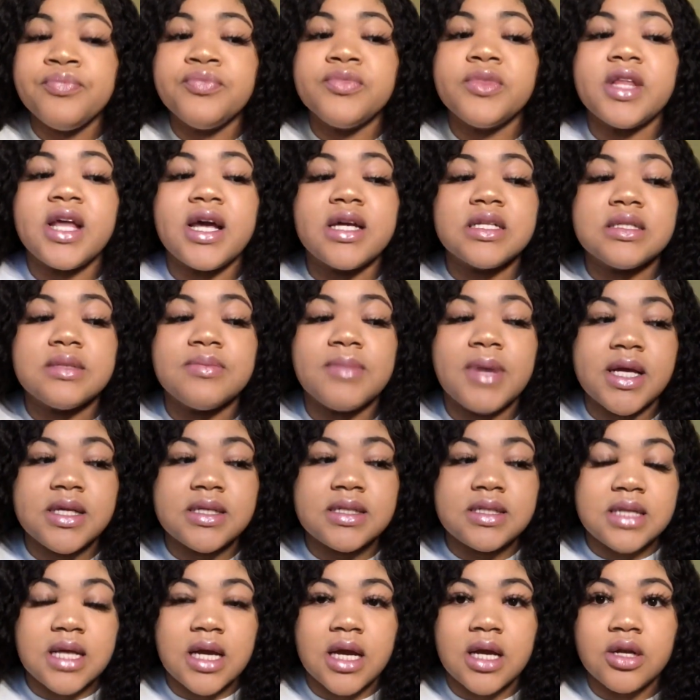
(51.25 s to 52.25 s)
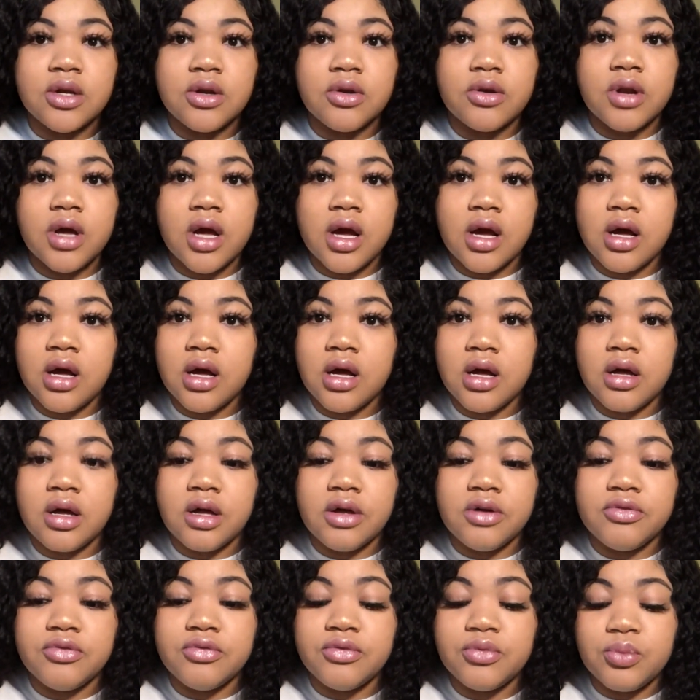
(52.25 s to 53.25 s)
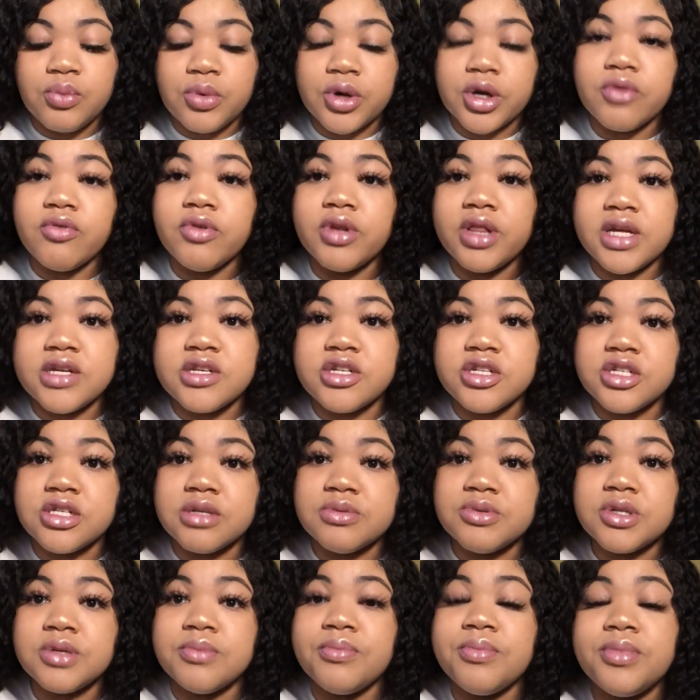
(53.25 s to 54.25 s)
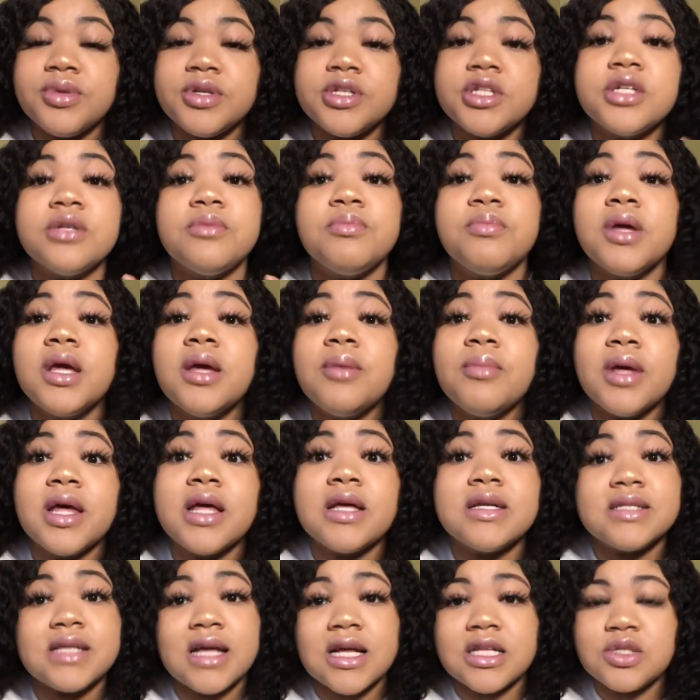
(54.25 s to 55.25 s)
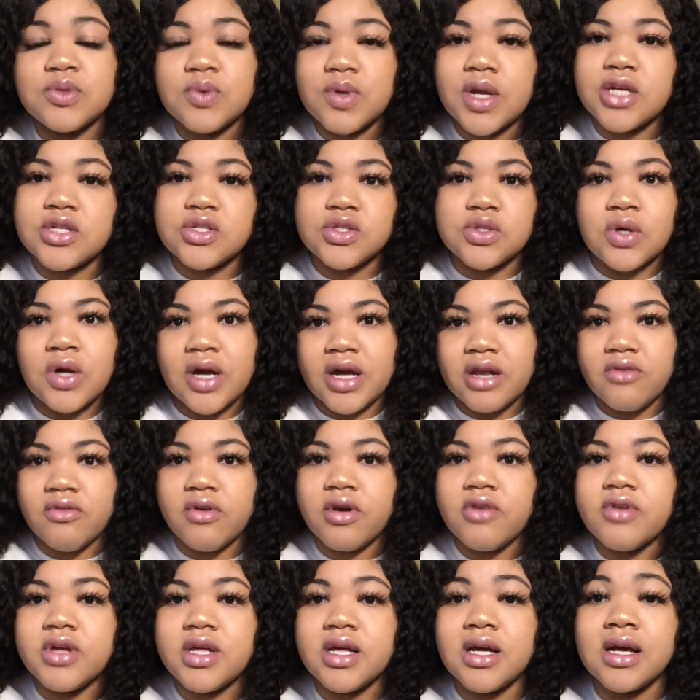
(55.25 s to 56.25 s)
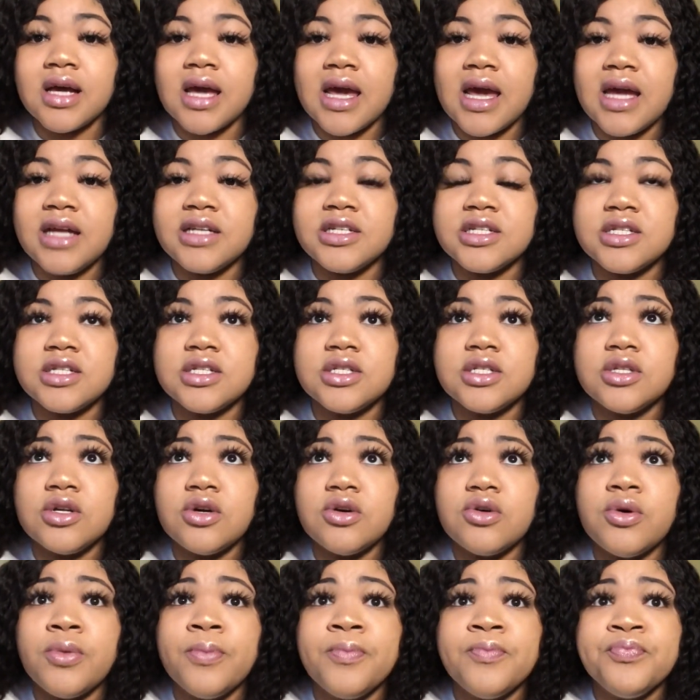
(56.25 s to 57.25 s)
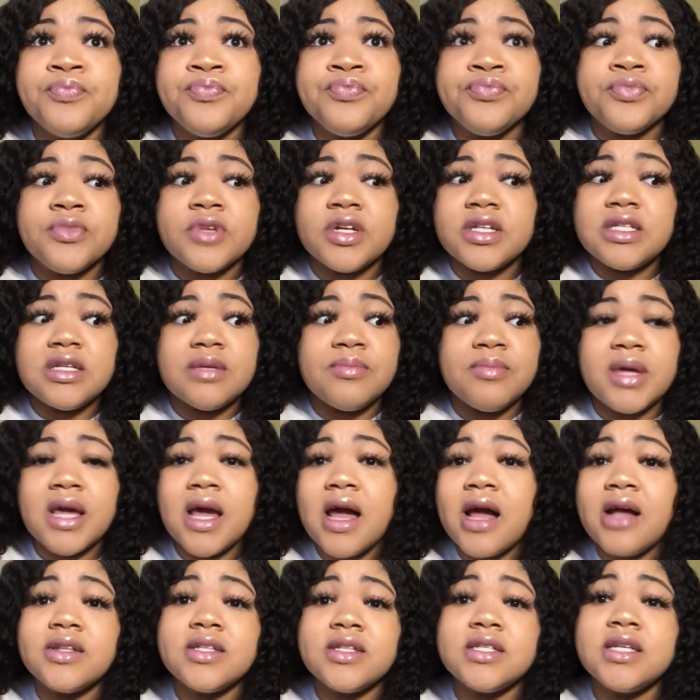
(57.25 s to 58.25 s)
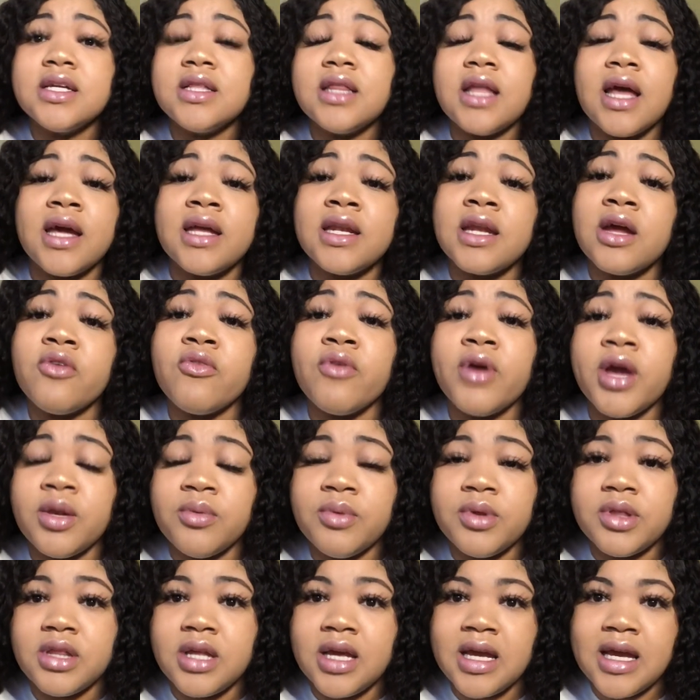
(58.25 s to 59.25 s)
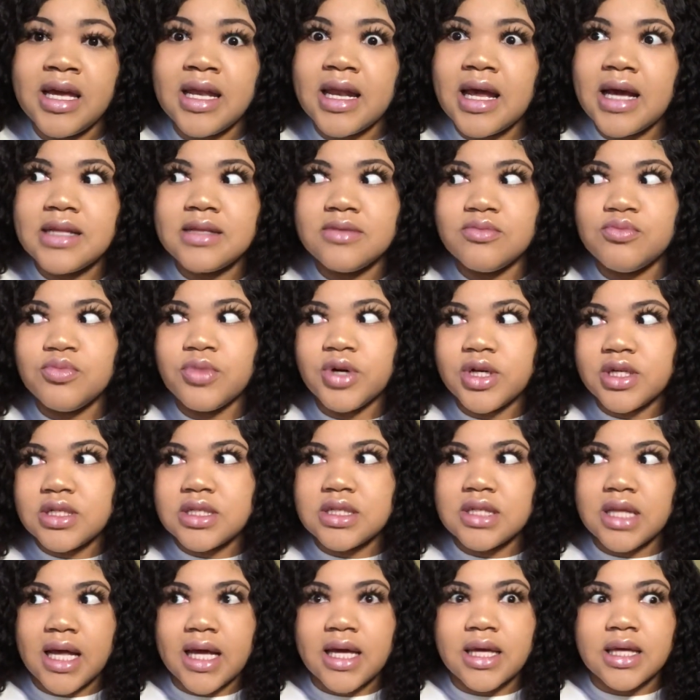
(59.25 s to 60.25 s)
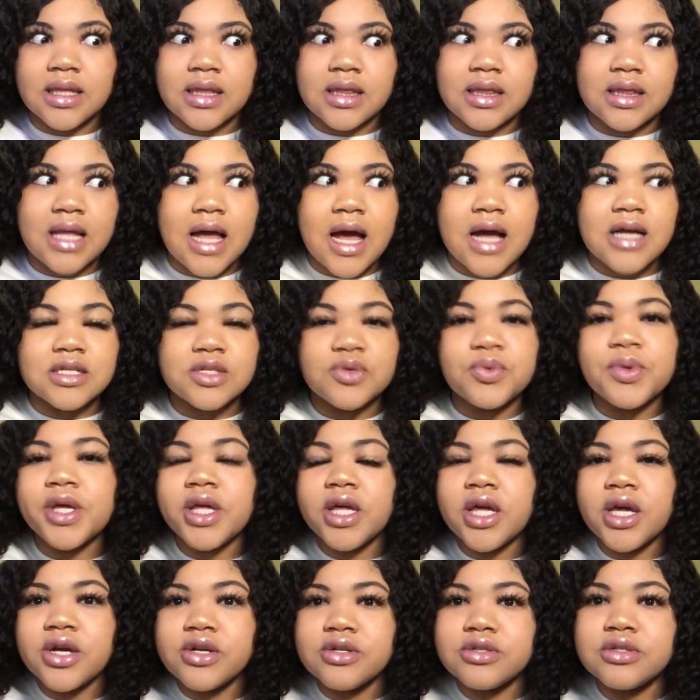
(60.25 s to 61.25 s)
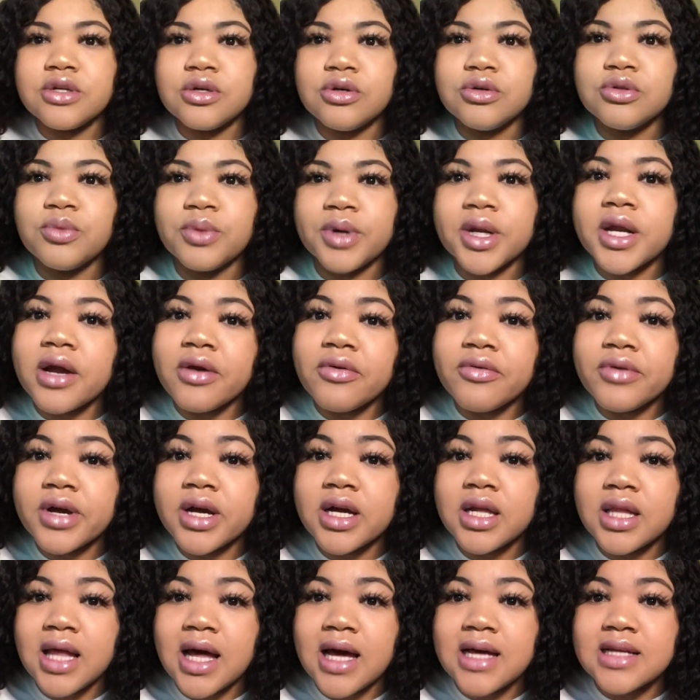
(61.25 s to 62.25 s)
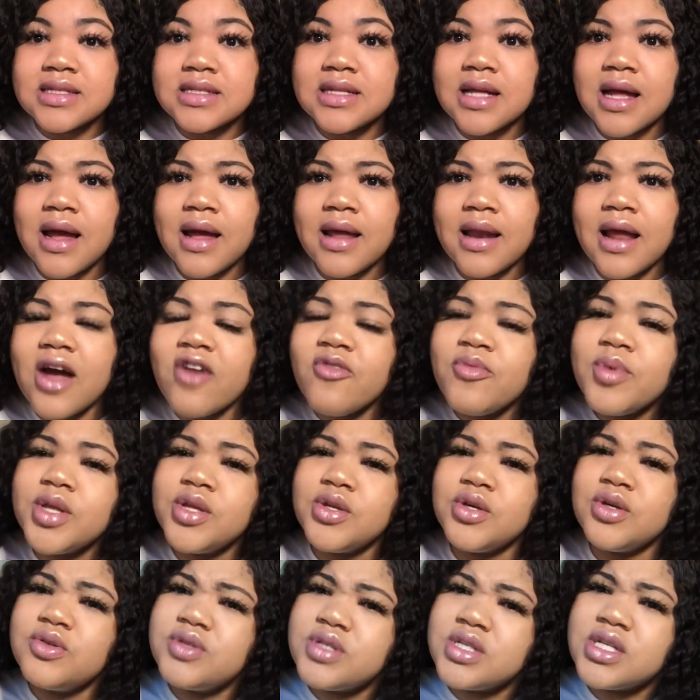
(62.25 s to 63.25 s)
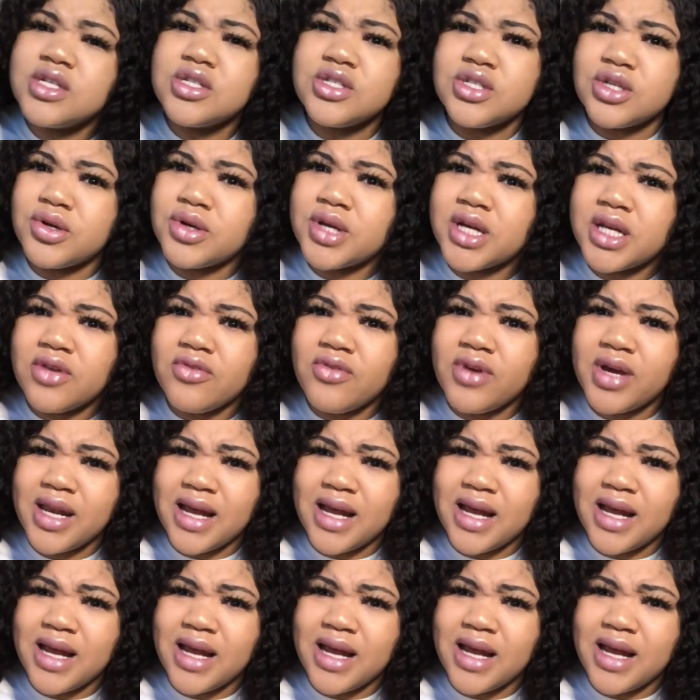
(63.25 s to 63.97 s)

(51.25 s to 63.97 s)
that's my standard of what a relationship should be, because that's what I saw at a very young age. And so to me, I took that and I ran with it. And I was like last week years old when I realized that I've been using Jody and Yvette